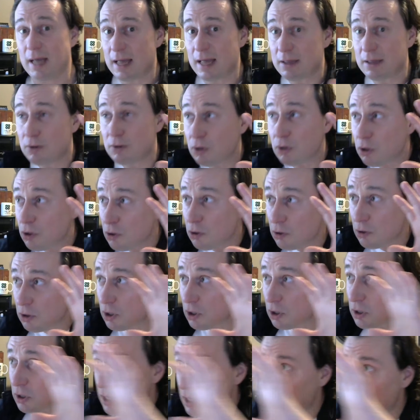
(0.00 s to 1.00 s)
and
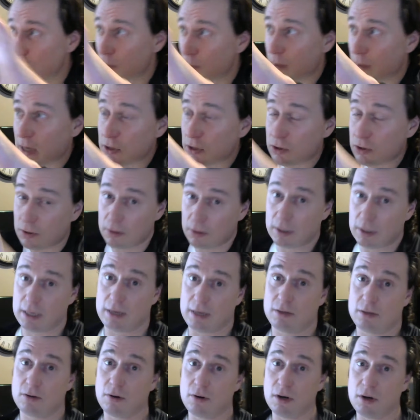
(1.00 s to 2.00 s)
continue my
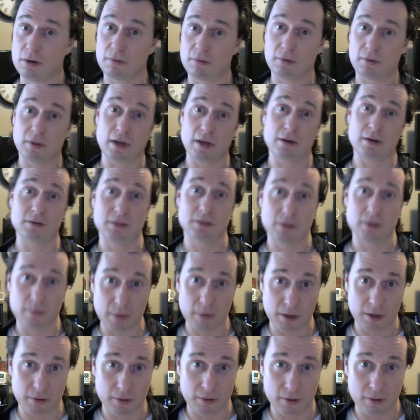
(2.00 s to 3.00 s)
journey to 100,000 a
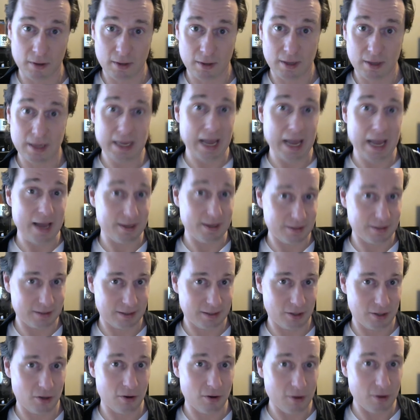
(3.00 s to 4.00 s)
month.
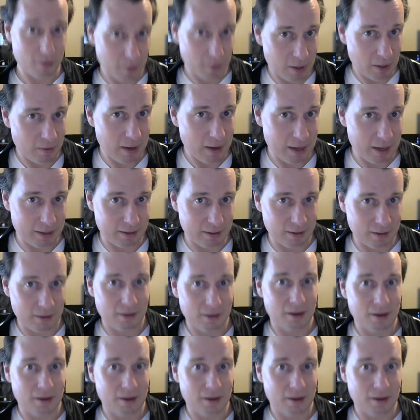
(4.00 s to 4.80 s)
Yes, you heard me right.